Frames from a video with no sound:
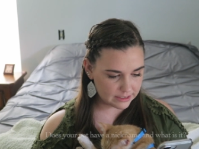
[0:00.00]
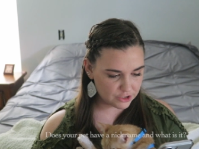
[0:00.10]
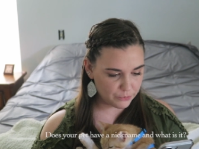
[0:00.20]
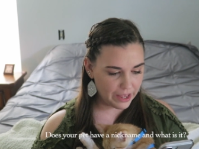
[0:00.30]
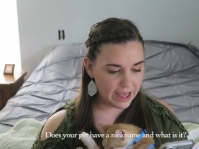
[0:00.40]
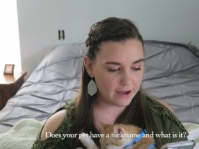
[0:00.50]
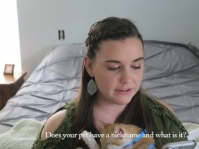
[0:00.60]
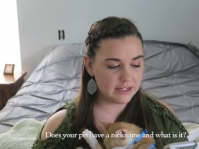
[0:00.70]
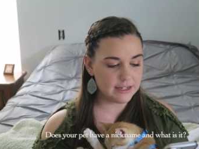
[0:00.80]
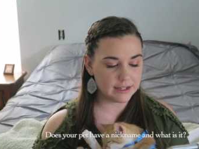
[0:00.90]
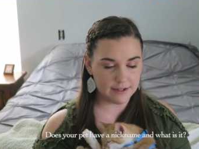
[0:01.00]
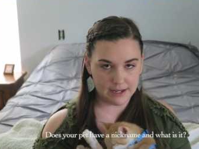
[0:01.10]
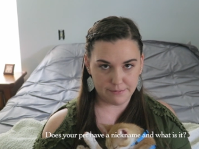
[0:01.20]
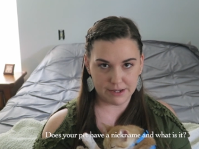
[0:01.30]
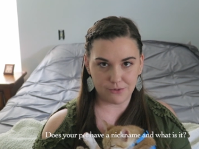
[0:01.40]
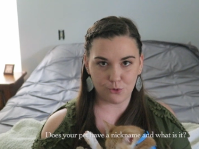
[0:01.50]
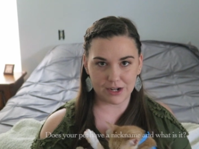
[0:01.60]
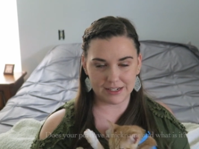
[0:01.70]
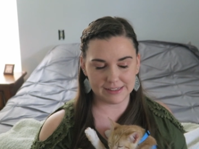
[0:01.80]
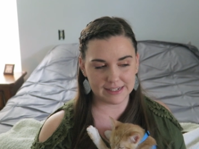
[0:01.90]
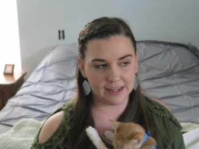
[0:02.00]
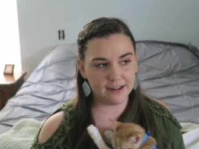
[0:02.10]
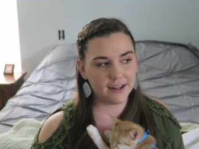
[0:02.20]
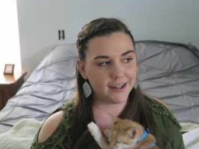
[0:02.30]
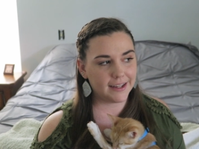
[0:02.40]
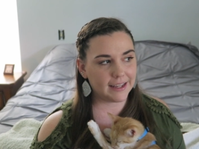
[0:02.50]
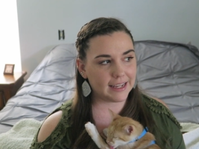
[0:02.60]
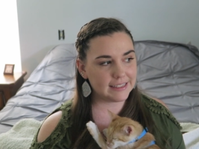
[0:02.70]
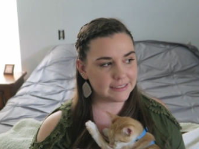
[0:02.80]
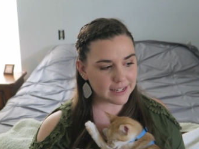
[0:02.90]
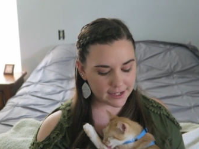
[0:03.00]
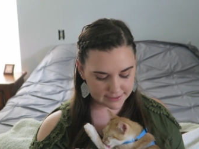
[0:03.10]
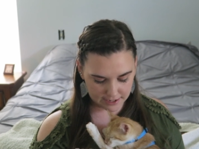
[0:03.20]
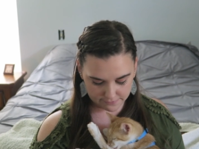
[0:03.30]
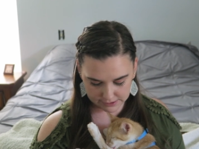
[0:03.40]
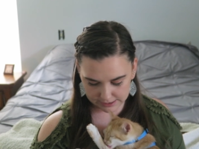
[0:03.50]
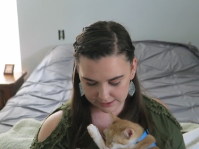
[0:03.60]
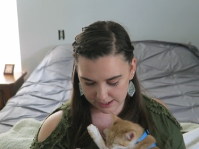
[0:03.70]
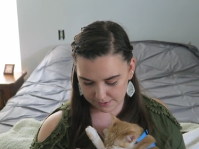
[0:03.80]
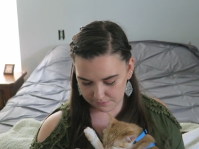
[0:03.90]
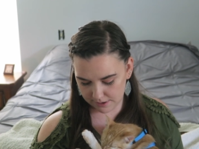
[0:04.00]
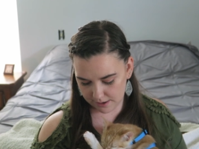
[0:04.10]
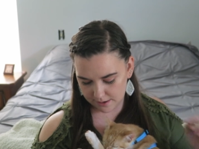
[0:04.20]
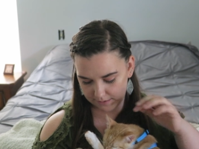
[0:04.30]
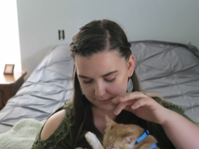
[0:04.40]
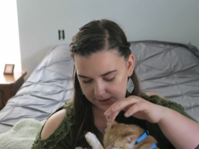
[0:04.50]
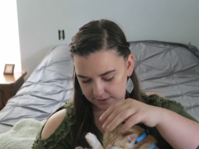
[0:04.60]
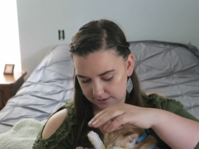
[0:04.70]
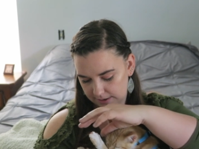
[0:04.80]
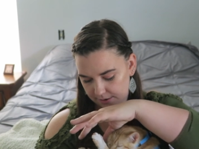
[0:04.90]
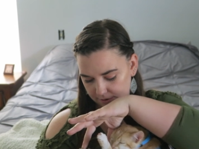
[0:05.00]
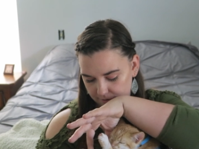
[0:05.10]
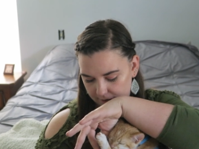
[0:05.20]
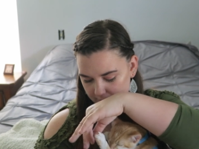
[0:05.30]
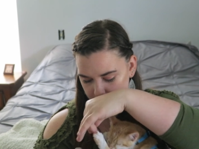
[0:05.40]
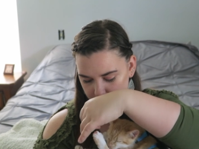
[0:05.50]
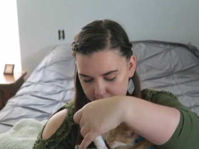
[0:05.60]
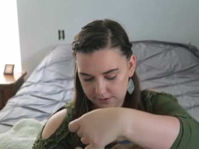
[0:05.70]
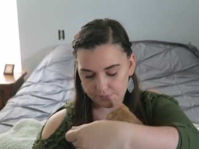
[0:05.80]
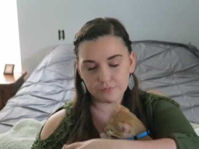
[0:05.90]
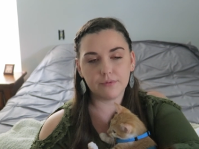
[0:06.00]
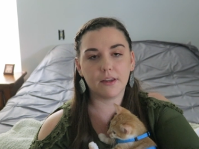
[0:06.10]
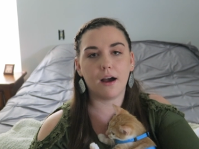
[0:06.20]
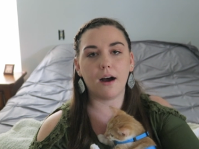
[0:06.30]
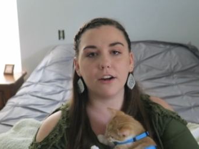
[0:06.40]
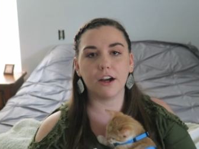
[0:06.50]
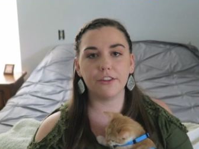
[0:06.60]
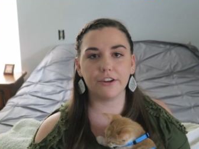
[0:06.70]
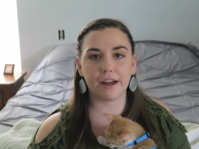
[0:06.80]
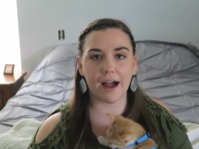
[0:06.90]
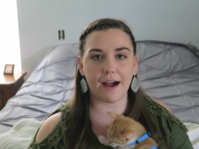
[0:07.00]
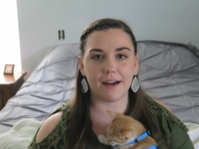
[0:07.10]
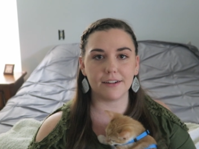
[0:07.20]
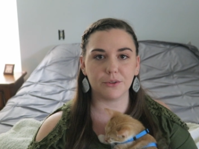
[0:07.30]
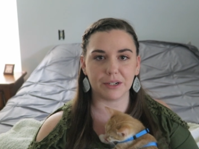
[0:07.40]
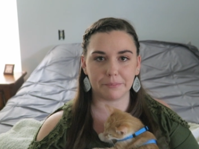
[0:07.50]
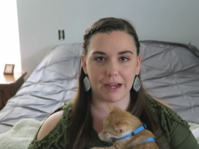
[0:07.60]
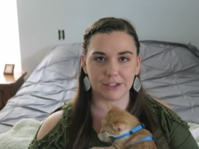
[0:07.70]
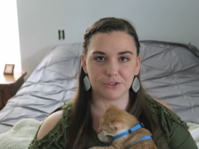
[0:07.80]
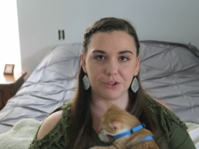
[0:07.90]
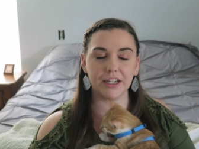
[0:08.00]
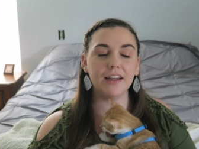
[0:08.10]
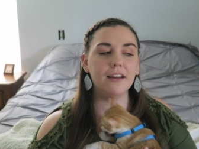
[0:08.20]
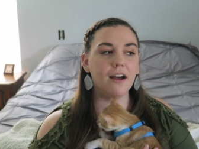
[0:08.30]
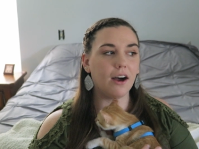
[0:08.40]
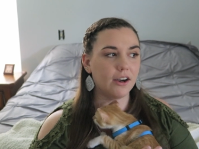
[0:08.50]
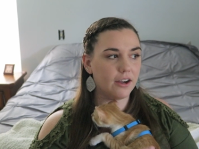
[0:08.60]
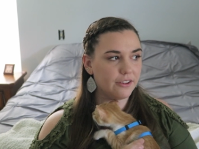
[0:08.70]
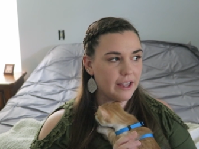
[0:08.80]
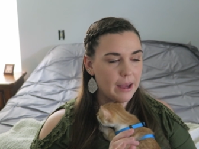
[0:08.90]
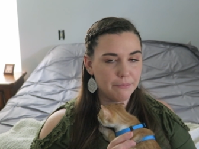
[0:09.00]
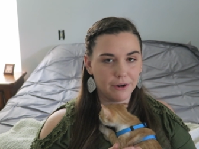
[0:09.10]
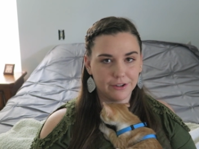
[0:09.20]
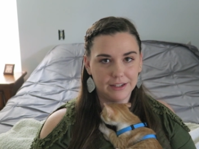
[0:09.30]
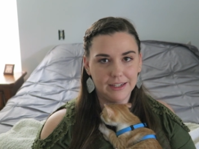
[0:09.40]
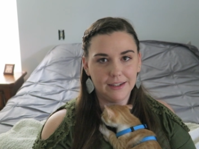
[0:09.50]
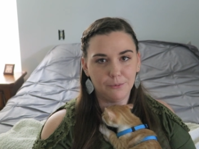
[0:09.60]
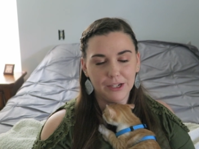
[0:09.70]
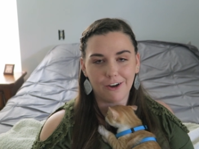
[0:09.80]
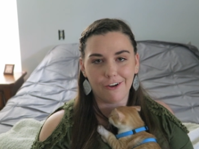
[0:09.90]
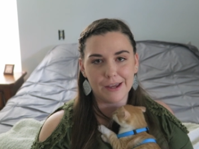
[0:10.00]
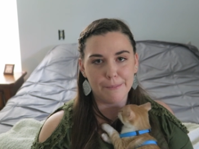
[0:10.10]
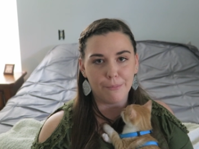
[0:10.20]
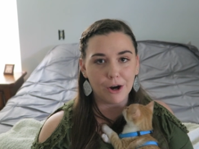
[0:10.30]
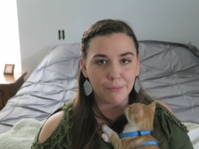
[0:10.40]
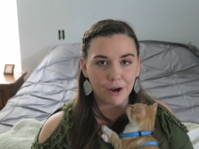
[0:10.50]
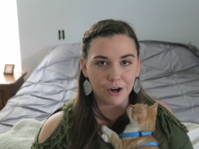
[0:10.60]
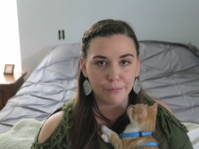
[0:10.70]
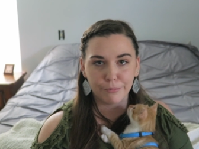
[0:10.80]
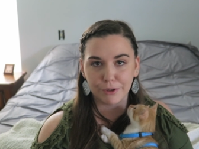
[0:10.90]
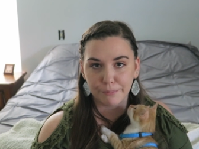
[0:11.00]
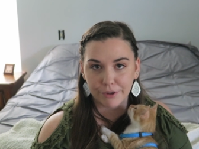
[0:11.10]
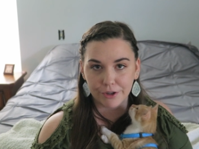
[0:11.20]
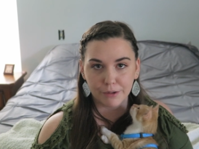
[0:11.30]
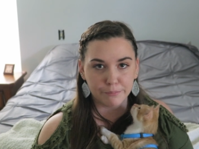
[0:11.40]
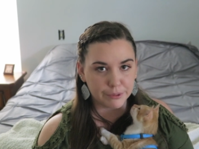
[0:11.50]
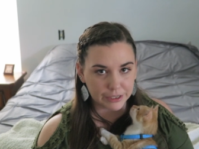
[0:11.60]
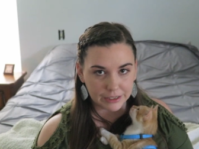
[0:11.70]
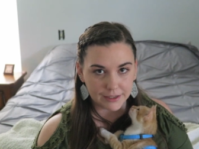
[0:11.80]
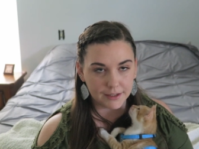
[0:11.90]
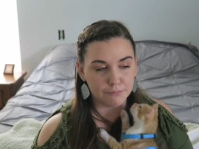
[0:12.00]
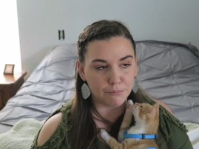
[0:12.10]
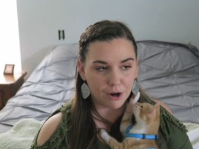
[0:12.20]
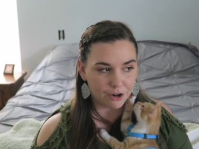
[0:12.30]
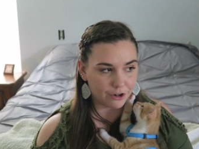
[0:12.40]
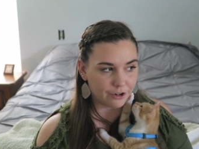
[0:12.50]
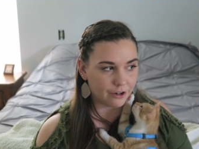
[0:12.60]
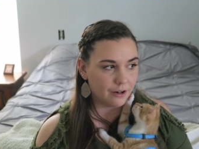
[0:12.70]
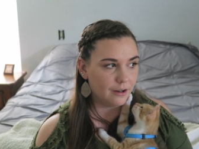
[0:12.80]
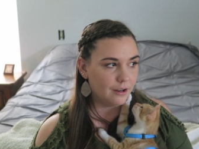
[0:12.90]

Does your pet have a nickname and what is it? he does have a nickname. Um, so our other cat, quick backstory, our other cat Marley, we call him Marmar, Bug Bug, Boogie, Mar.